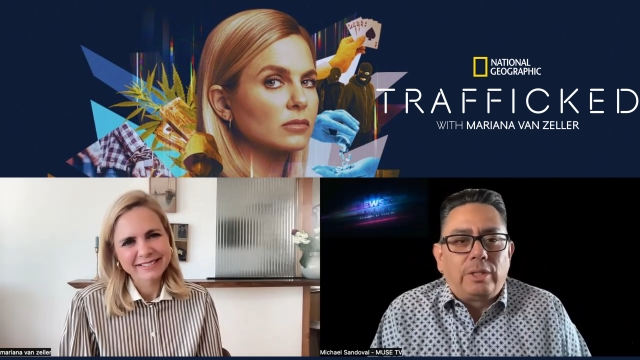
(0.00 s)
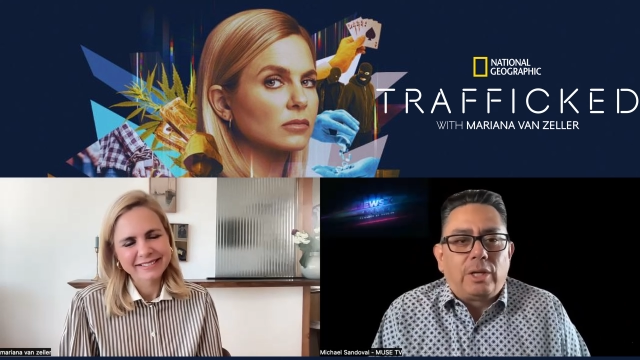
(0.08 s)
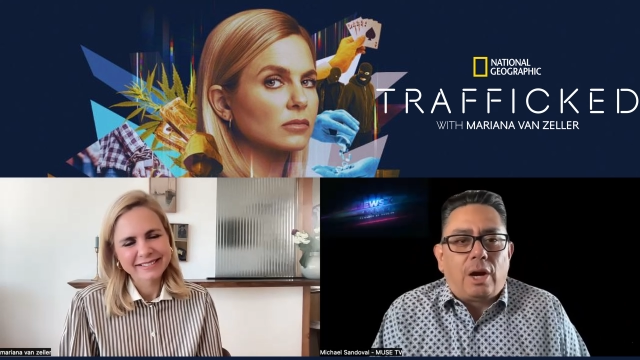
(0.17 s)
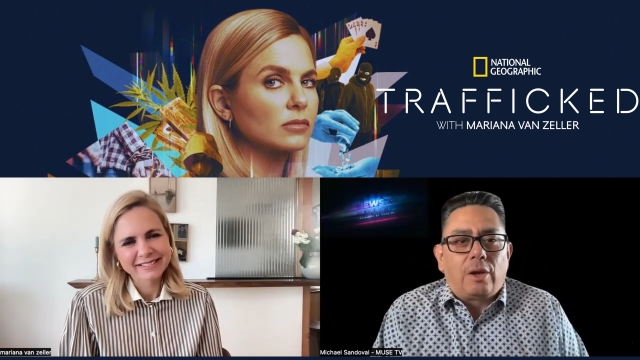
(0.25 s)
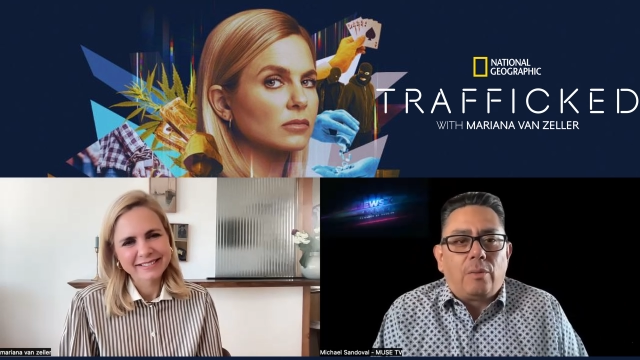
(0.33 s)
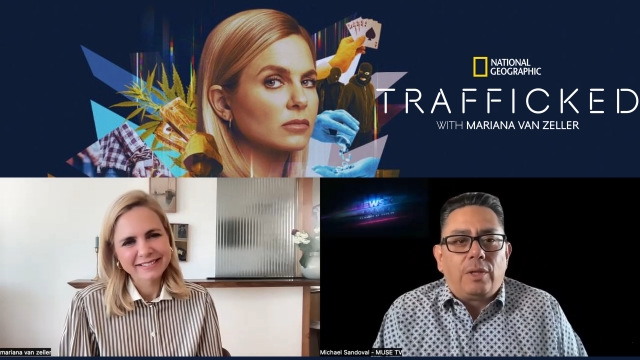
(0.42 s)

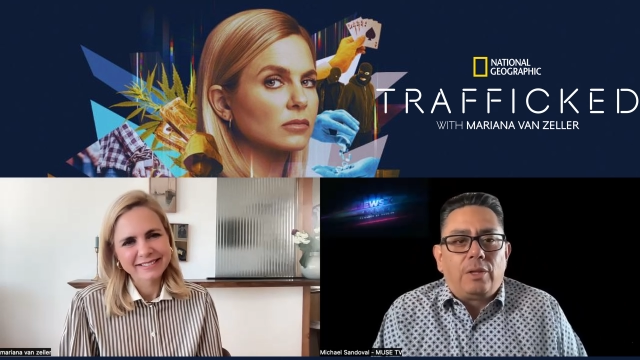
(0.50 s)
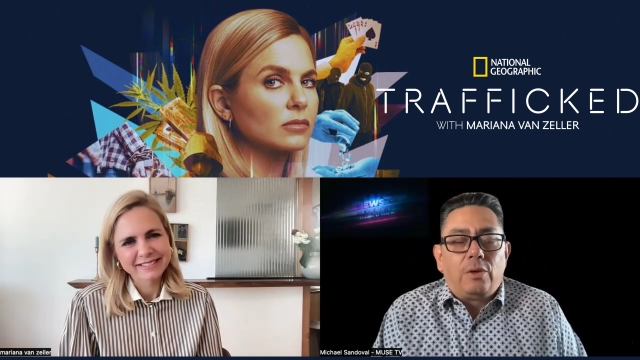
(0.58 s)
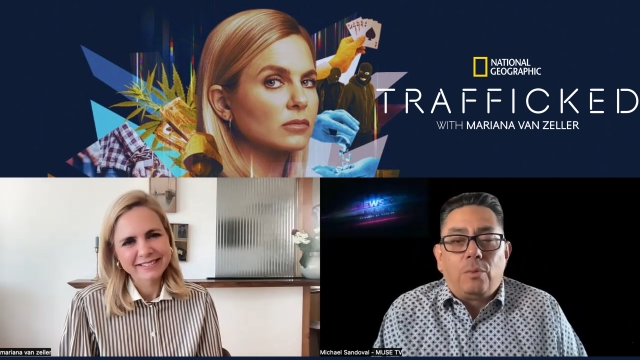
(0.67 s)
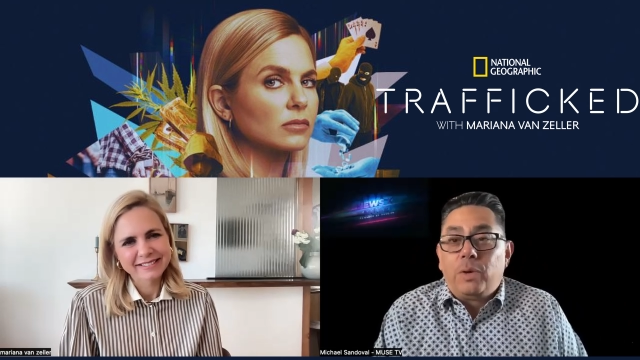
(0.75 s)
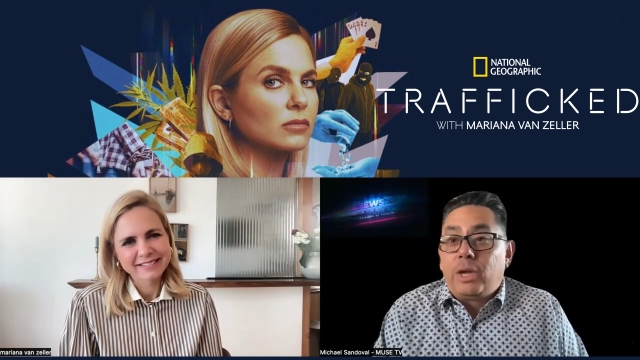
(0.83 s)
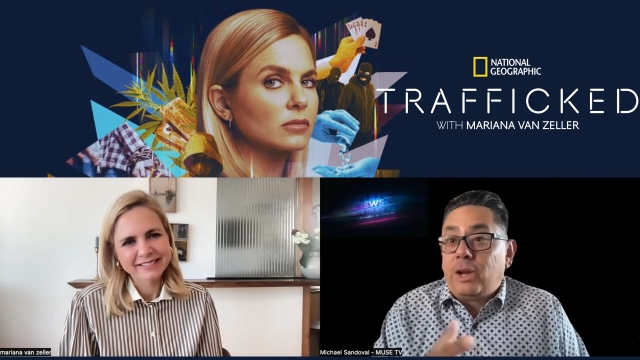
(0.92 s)
Speaker 1: talking with
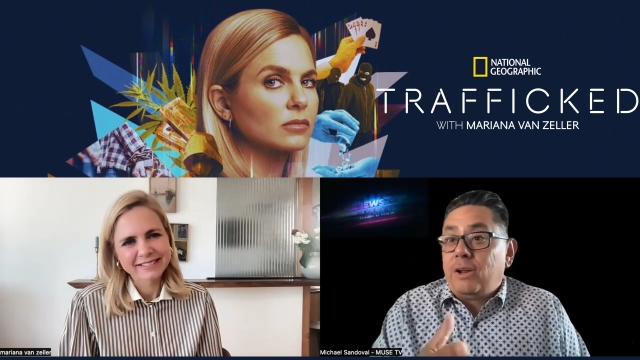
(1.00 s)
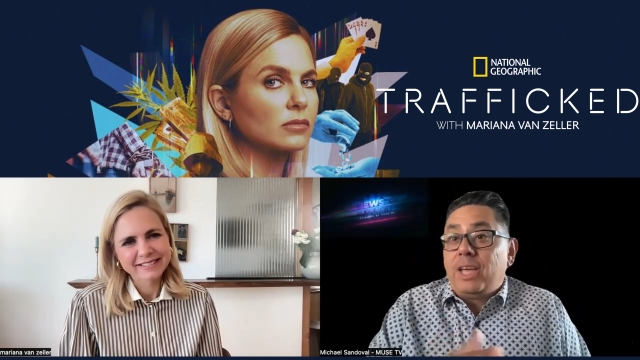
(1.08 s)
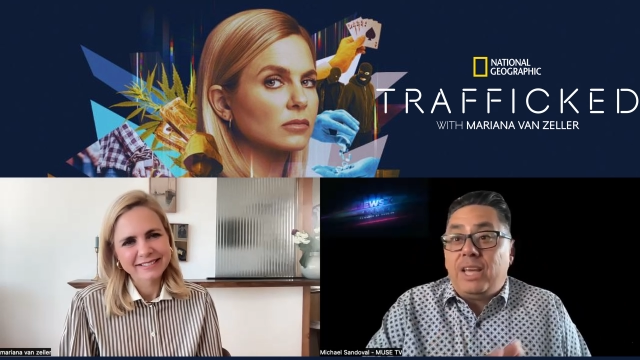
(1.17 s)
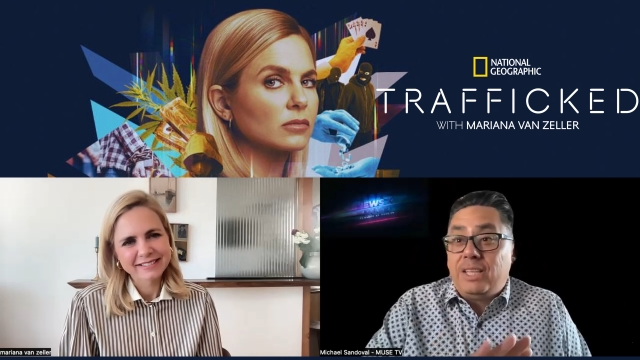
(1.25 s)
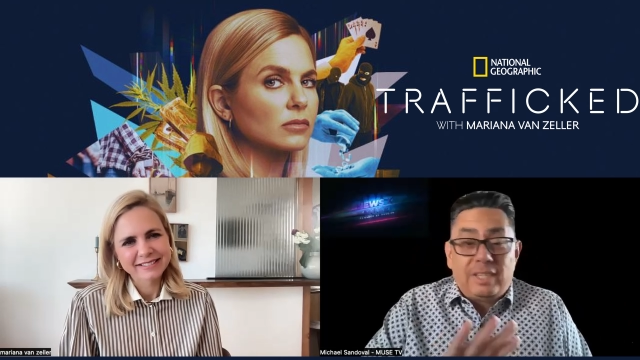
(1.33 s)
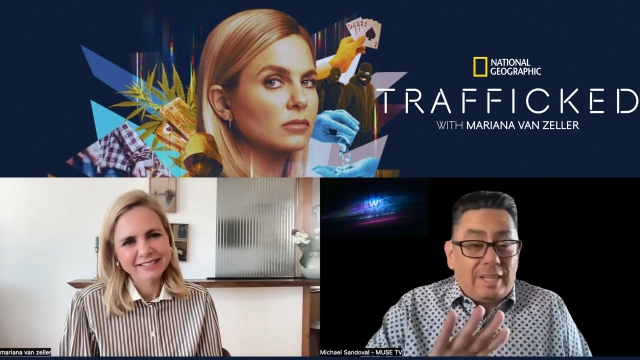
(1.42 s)
you. We could
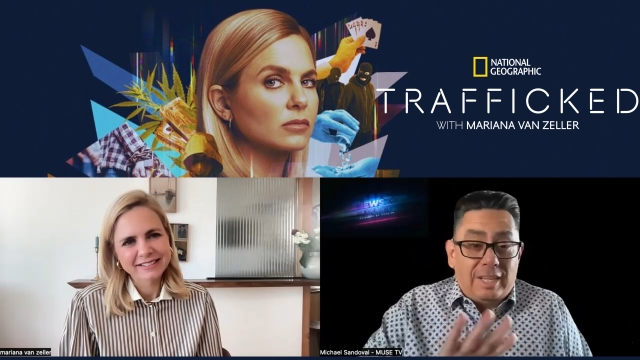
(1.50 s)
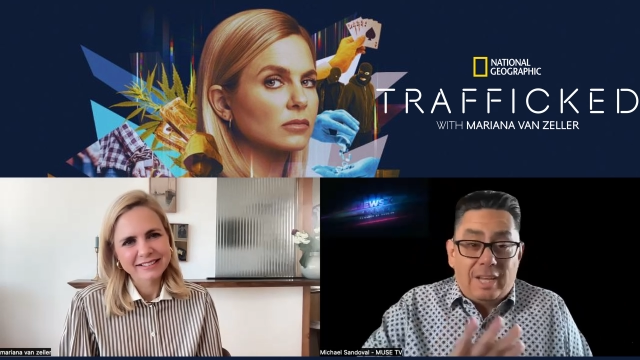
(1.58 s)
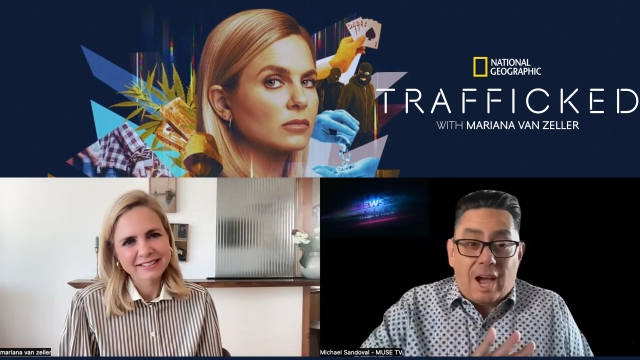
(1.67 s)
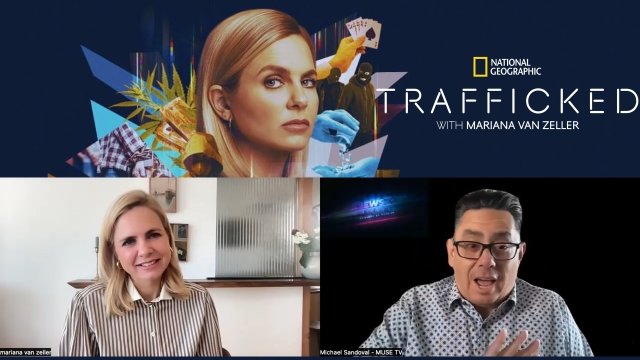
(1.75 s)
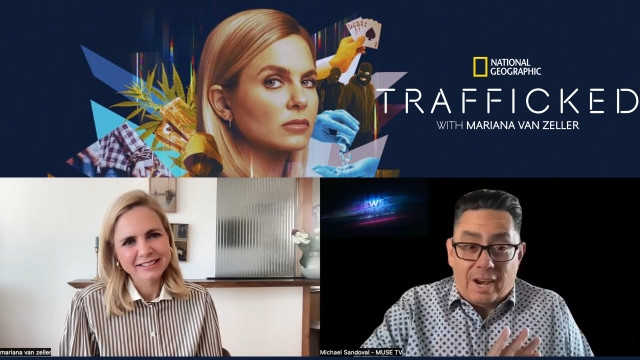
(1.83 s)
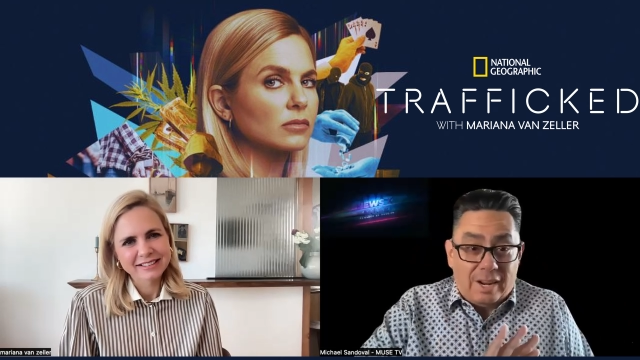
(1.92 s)
have easily
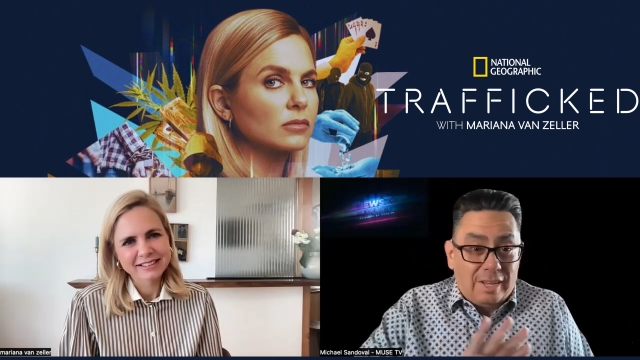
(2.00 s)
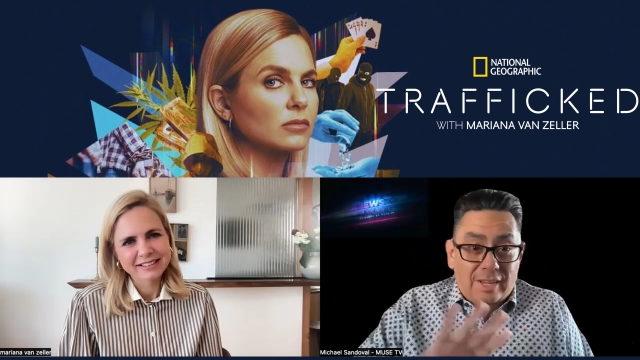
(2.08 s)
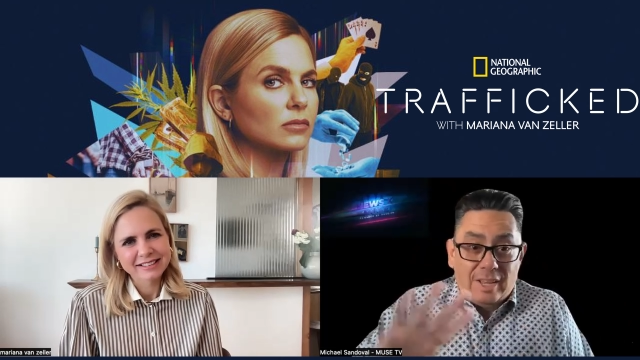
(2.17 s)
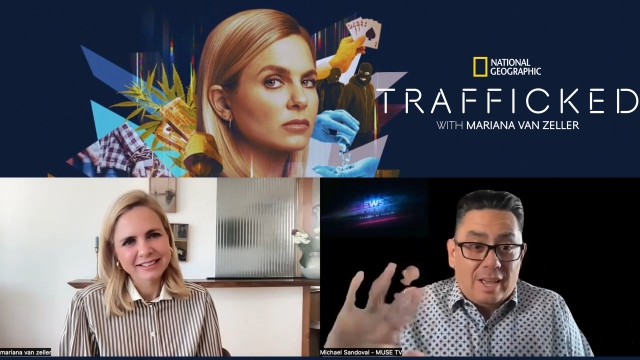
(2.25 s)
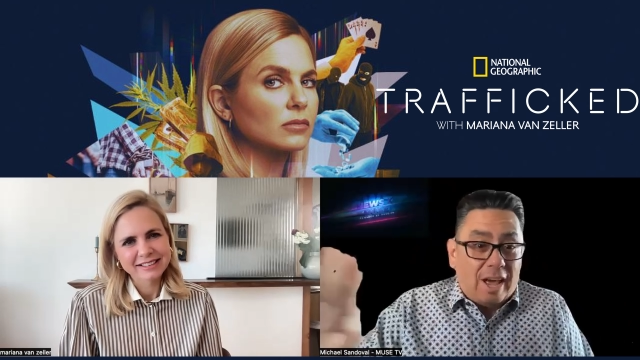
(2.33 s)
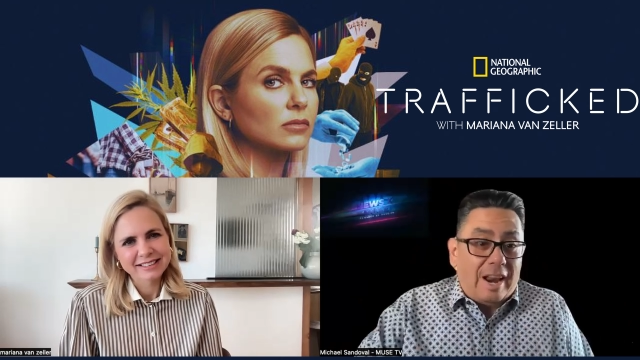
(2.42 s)
gone
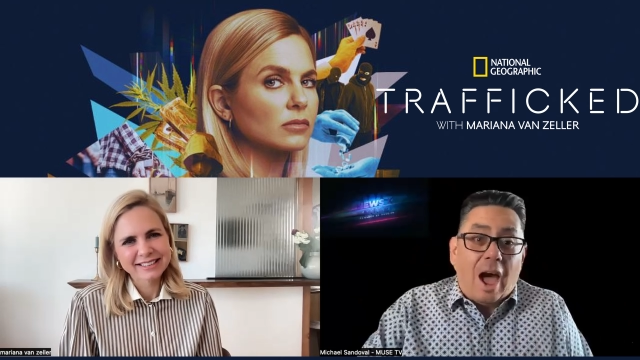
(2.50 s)
an